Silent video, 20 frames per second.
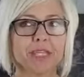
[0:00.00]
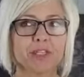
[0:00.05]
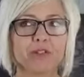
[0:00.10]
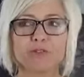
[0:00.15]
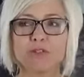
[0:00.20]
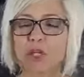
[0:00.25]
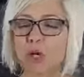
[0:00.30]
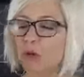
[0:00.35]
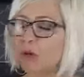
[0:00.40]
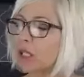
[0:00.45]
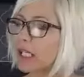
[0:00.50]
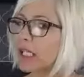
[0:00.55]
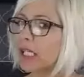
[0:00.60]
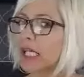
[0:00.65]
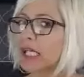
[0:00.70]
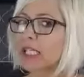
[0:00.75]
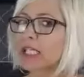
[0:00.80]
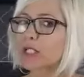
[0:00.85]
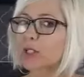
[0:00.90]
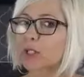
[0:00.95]
You don't need
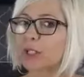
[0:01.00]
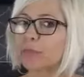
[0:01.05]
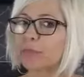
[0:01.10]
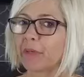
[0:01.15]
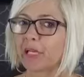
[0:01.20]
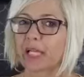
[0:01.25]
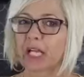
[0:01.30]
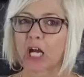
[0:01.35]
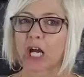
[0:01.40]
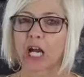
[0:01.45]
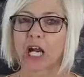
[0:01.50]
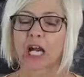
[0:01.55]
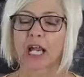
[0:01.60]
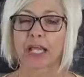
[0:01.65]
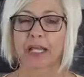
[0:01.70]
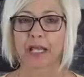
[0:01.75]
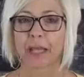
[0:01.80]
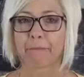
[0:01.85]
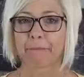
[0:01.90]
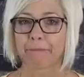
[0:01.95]
an ice cream maker
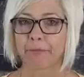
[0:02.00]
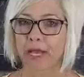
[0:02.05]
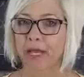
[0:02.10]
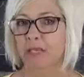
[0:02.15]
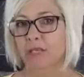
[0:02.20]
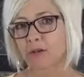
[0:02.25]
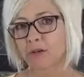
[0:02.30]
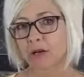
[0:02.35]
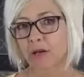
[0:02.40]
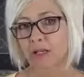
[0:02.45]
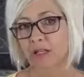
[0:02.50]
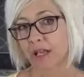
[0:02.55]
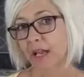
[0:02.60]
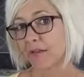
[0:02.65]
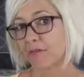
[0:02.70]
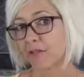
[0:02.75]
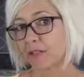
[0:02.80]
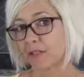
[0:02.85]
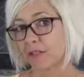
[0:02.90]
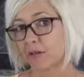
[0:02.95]
and I bet you already
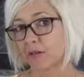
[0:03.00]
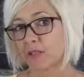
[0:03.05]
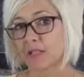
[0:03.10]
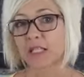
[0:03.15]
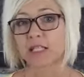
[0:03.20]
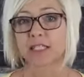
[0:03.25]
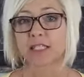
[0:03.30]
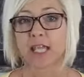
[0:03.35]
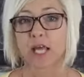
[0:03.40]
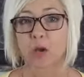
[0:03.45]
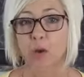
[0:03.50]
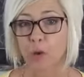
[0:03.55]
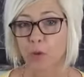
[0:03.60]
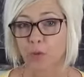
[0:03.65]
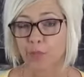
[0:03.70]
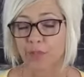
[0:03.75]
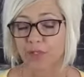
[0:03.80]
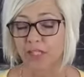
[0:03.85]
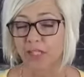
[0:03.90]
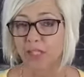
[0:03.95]
have these ingredients at
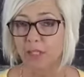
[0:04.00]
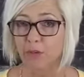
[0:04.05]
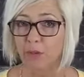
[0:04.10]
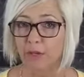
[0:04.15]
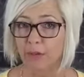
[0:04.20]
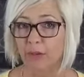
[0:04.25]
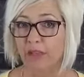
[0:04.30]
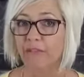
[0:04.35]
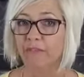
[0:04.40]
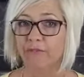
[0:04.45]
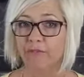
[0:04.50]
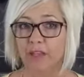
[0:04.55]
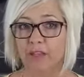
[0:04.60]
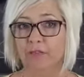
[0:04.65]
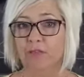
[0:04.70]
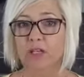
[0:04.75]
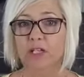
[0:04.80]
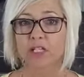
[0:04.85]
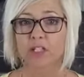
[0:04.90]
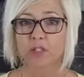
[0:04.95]
home. This is one of my
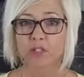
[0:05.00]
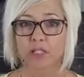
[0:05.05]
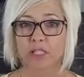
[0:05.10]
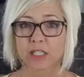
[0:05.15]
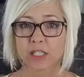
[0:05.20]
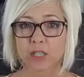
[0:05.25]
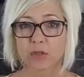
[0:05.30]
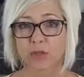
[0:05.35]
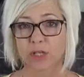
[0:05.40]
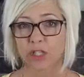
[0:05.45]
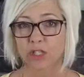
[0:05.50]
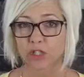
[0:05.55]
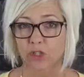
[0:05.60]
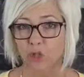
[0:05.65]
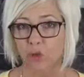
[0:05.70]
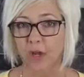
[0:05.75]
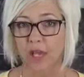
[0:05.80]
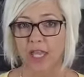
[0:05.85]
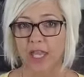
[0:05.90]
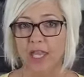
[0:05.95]
favorite treats to
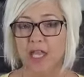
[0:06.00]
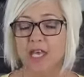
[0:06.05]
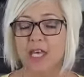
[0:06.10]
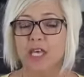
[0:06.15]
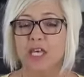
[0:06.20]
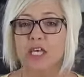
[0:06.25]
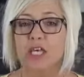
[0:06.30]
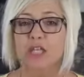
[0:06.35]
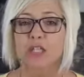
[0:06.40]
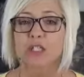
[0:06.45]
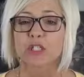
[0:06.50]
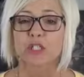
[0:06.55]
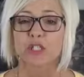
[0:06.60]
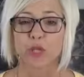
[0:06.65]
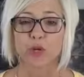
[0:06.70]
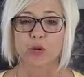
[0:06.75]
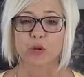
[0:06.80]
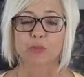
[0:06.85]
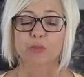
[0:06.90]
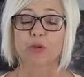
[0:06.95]
enjoy.
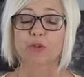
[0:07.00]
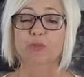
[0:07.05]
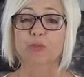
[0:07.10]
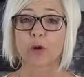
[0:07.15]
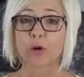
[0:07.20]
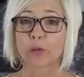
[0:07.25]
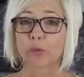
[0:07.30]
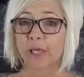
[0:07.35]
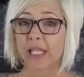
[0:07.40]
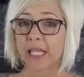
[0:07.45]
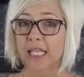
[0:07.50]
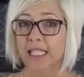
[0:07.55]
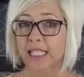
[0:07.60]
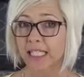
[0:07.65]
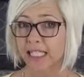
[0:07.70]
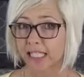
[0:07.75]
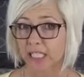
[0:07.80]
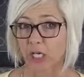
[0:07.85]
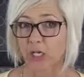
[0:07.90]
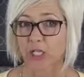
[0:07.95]
So before we get
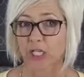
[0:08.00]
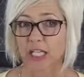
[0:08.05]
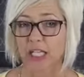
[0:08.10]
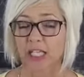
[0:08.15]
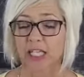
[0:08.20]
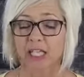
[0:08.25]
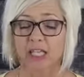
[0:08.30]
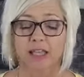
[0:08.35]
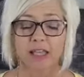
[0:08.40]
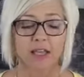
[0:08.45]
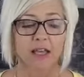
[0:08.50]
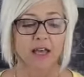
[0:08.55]
started,